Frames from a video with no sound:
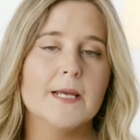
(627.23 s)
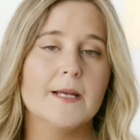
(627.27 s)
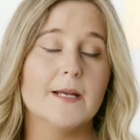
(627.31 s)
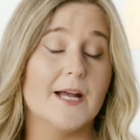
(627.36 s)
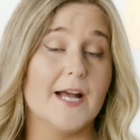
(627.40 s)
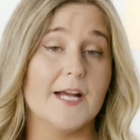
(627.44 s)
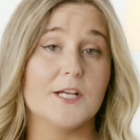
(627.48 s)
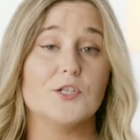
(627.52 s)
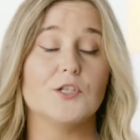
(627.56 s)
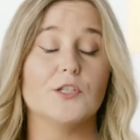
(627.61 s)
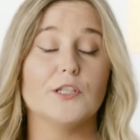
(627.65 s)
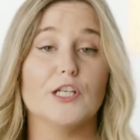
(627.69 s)

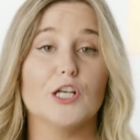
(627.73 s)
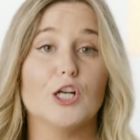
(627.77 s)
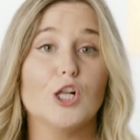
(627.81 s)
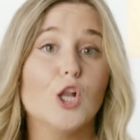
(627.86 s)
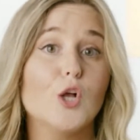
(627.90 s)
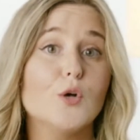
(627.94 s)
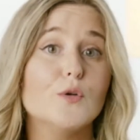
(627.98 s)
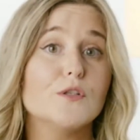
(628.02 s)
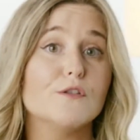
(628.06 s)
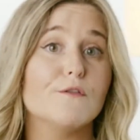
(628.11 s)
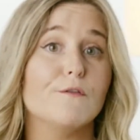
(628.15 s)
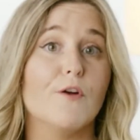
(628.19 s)
Actually,
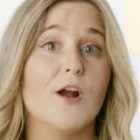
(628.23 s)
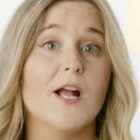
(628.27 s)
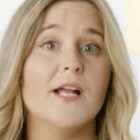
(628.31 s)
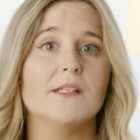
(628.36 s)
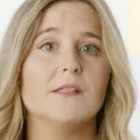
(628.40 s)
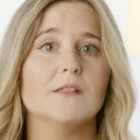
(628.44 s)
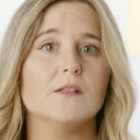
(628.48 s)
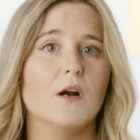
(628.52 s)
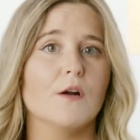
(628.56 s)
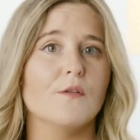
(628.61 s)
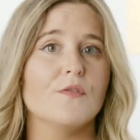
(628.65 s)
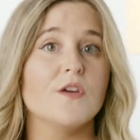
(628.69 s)
close
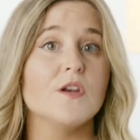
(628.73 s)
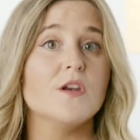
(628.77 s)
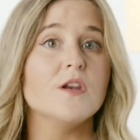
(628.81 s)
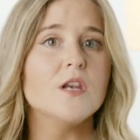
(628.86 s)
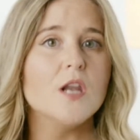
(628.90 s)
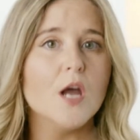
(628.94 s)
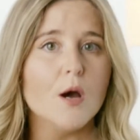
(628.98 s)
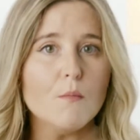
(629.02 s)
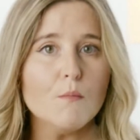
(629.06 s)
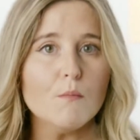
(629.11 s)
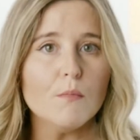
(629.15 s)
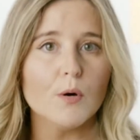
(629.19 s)
friends are the
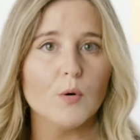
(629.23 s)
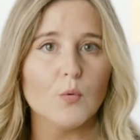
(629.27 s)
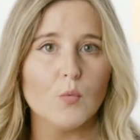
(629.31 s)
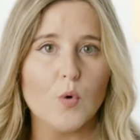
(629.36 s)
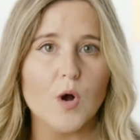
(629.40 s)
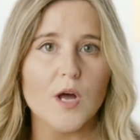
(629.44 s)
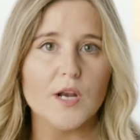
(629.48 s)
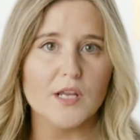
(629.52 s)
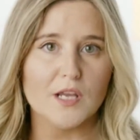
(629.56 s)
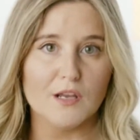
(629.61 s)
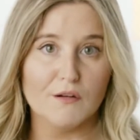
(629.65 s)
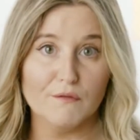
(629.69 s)
number
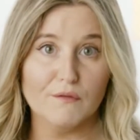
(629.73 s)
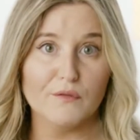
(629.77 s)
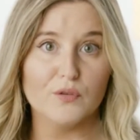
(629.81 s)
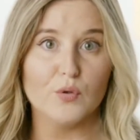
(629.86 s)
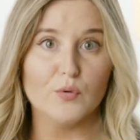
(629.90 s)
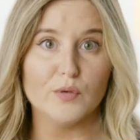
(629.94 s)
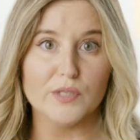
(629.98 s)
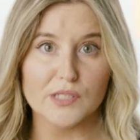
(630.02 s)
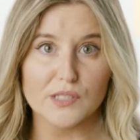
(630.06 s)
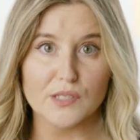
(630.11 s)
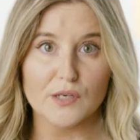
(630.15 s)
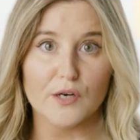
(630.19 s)
one
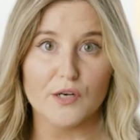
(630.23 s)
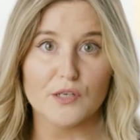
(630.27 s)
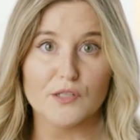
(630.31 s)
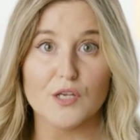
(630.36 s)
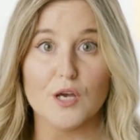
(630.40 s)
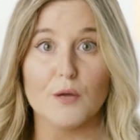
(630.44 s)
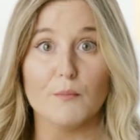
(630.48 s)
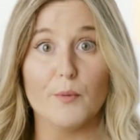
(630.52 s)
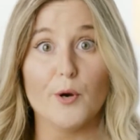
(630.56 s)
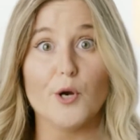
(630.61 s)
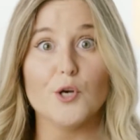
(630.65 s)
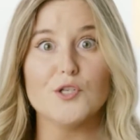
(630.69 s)
influencers
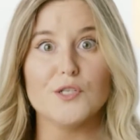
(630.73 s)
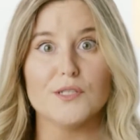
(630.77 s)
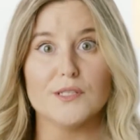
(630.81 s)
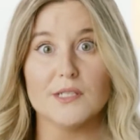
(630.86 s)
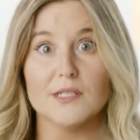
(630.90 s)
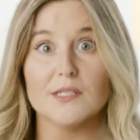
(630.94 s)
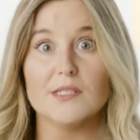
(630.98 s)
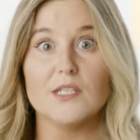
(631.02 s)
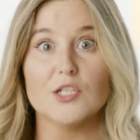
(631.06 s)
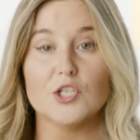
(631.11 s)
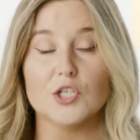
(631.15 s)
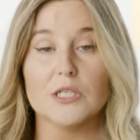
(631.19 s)
on purchase
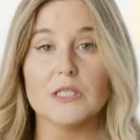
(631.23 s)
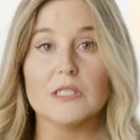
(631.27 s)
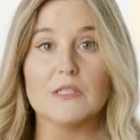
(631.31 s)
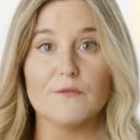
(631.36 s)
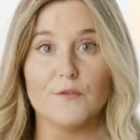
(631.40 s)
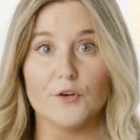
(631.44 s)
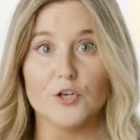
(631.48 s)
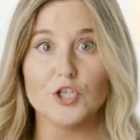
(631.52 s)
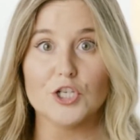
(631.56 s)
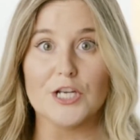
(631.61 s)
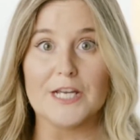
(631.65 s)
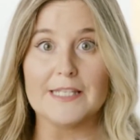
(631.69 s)
decisions
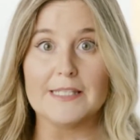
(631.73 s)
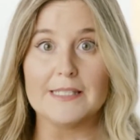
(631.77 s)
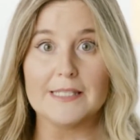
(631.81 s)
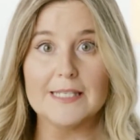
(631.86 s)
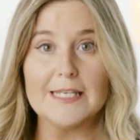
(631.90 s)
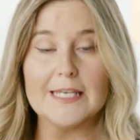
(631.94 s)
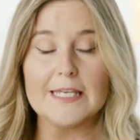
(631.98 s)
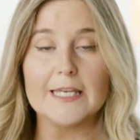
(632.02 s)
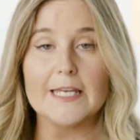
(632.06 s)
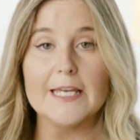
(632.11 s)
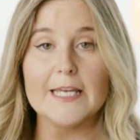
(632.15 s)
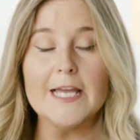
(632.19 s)
for Gen
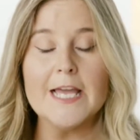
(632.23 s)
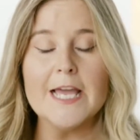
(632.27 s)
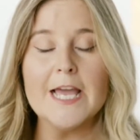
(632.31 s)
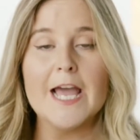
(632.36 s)
Z.